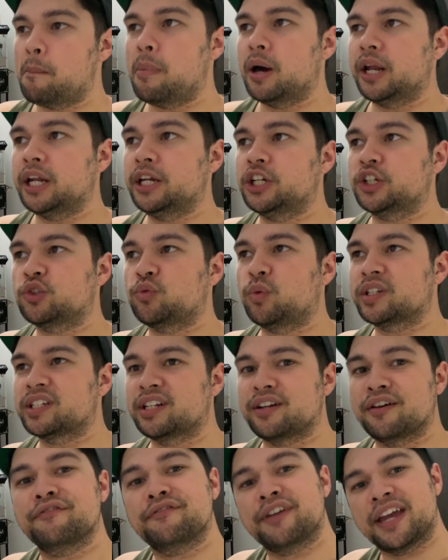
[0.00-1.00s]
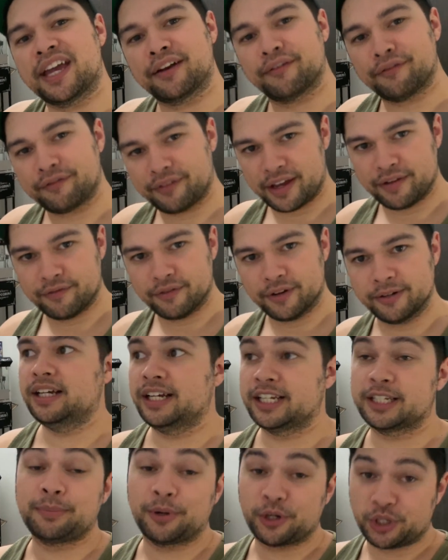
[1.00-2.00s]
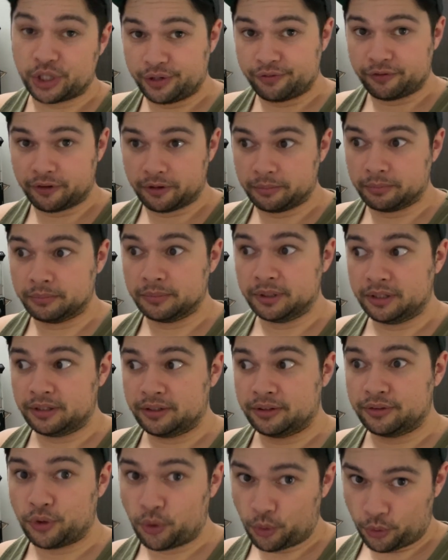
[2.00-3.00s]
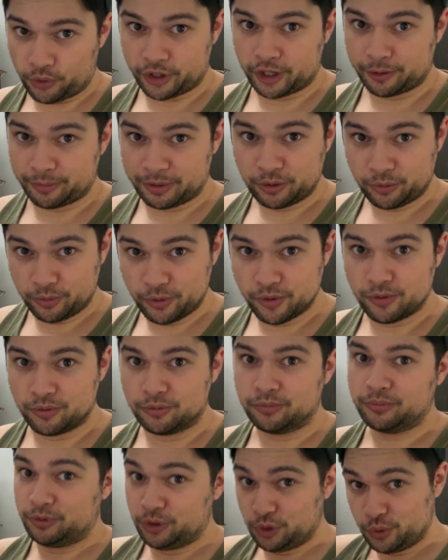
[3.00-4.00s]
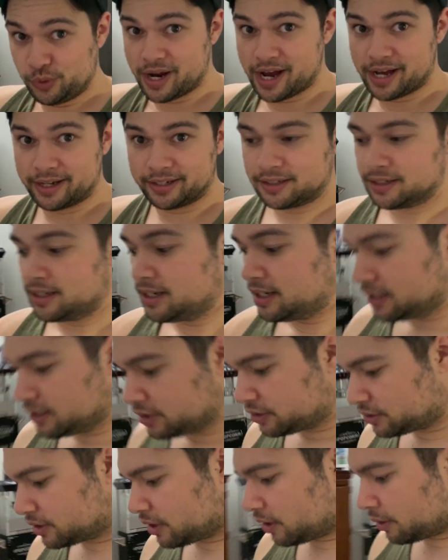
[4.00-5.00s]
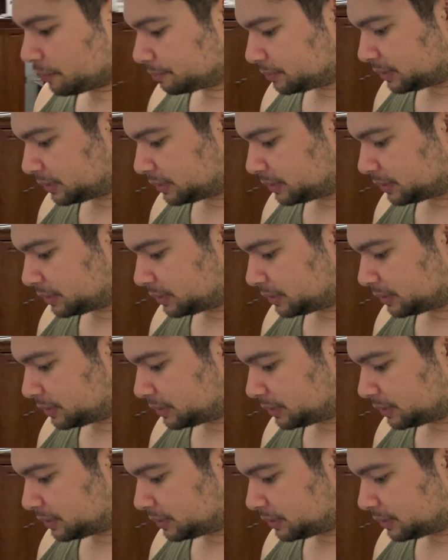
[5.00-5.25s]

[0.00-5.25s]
but it just wasn't a fan favorite, especially from the Hord Army crew, you guys. So,